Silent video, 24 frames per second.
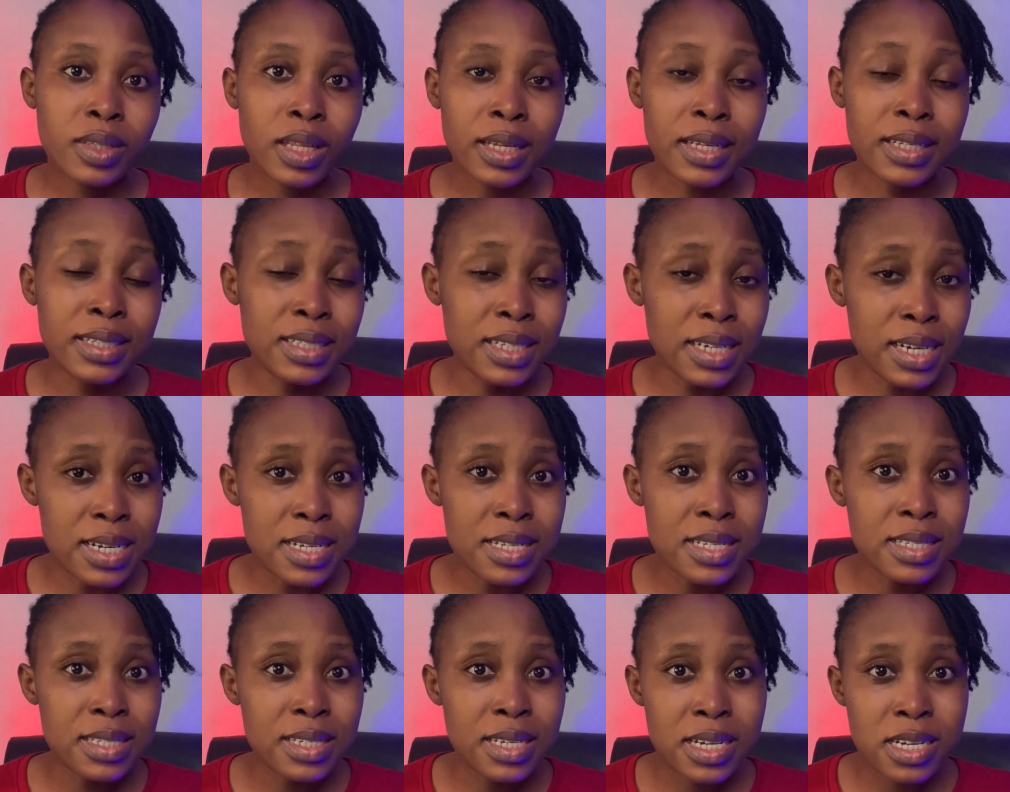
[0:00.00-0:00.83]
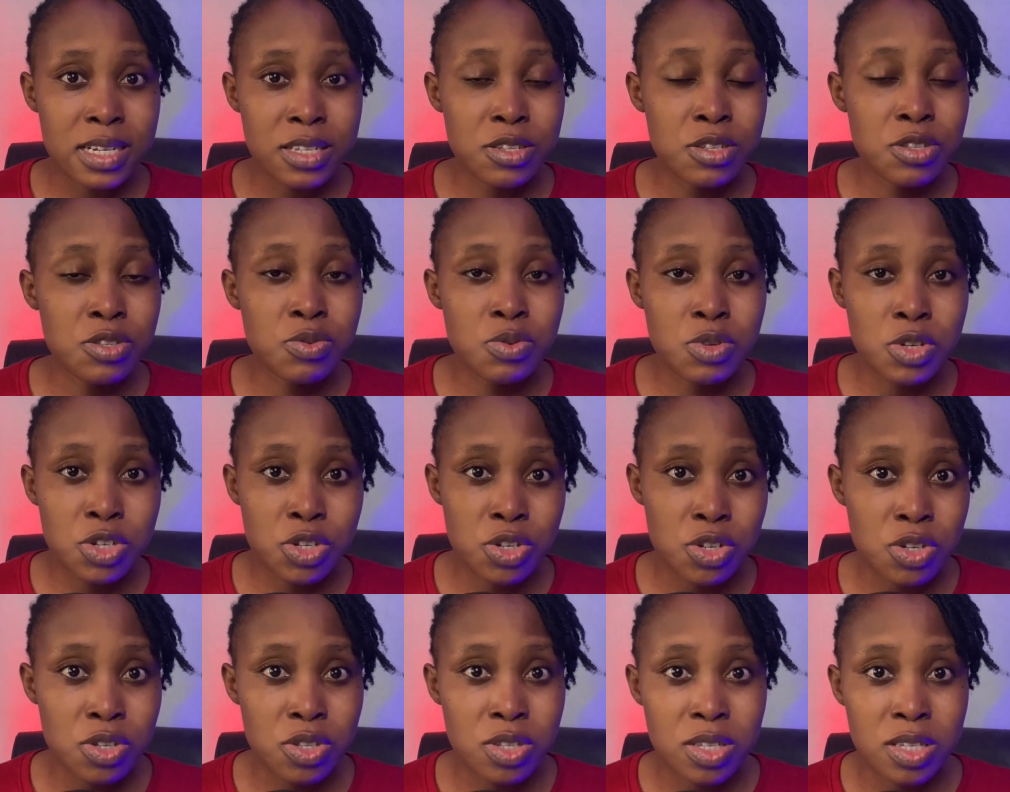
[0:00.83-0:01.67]
there are
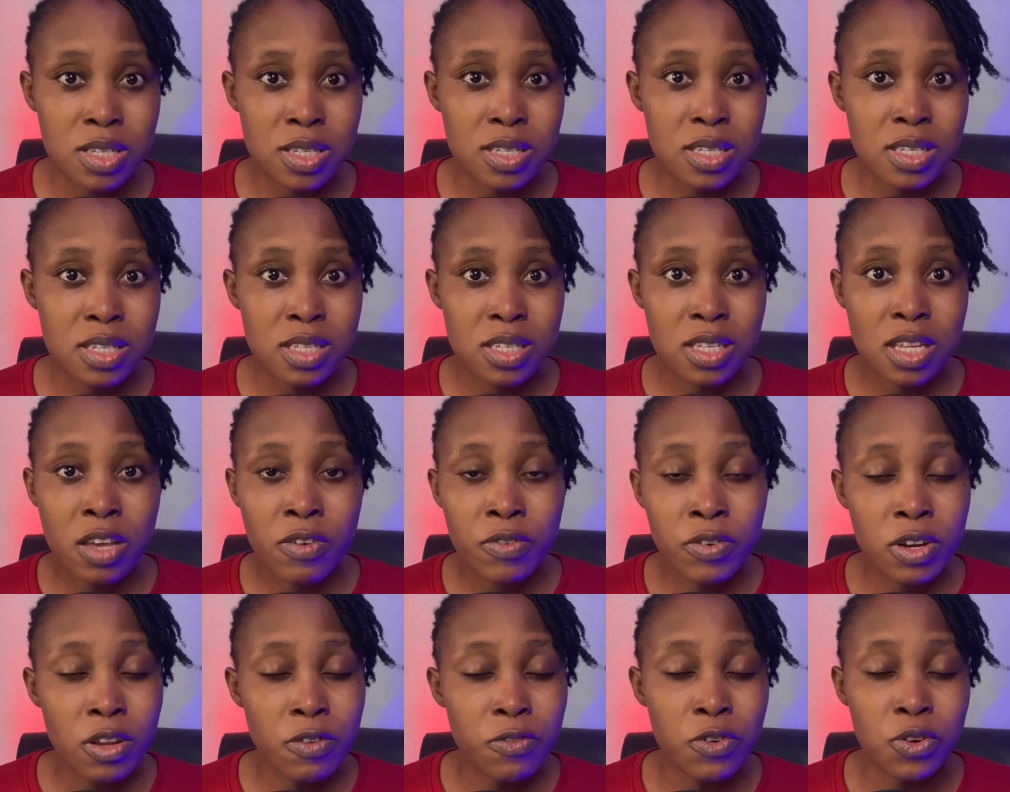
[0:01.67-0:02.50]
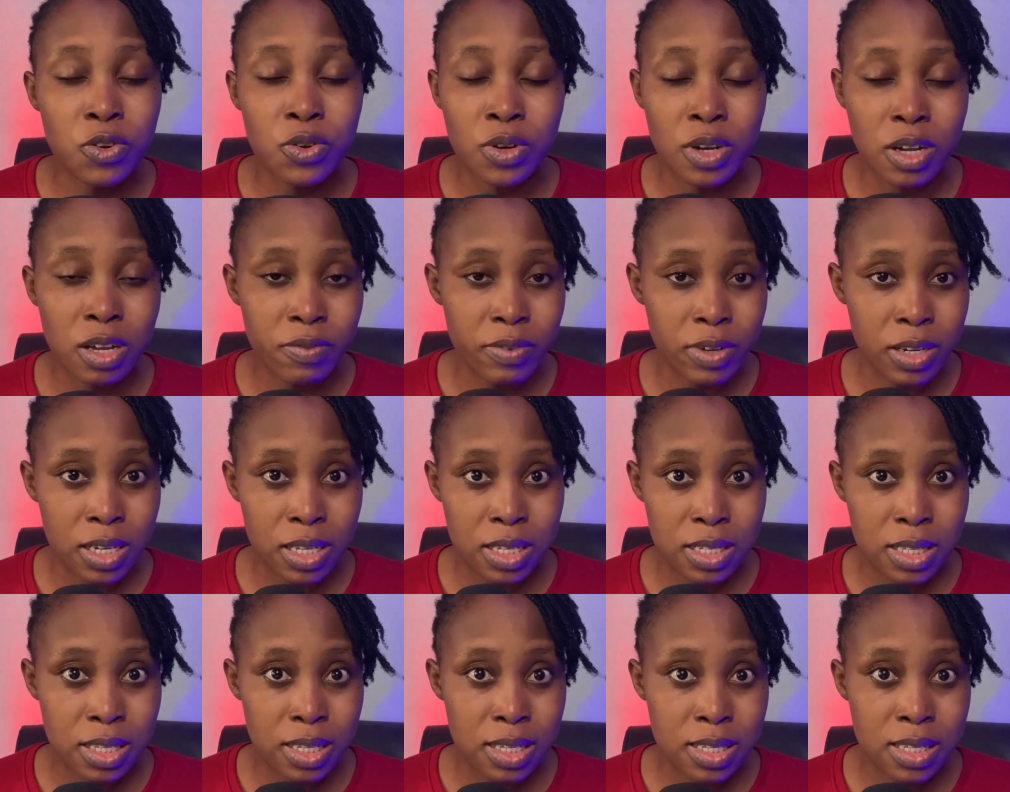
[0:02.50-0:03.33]
situations, even if you don't have an
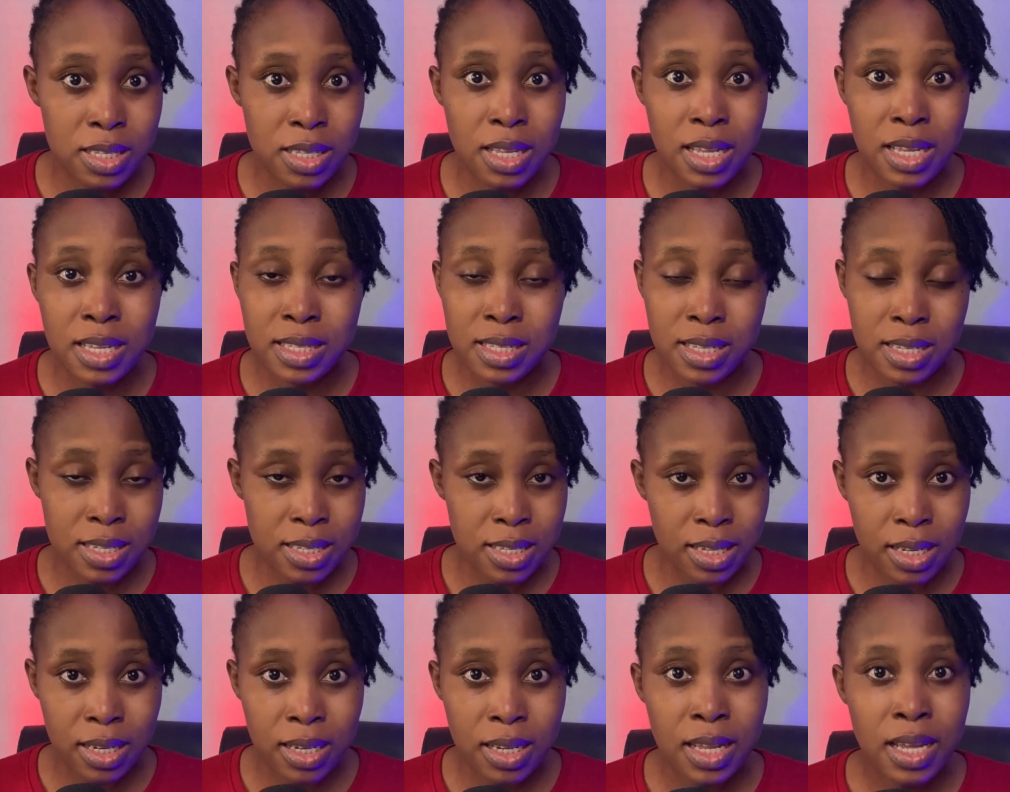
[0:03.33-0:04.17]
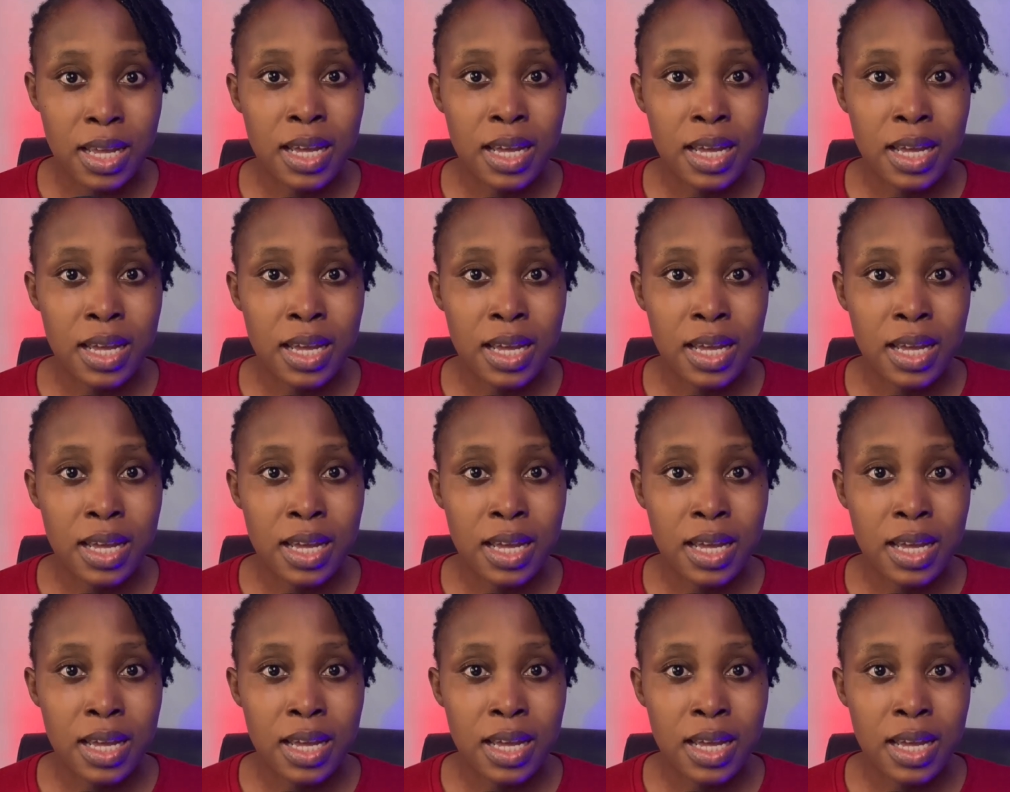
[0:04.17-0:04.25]
SSN,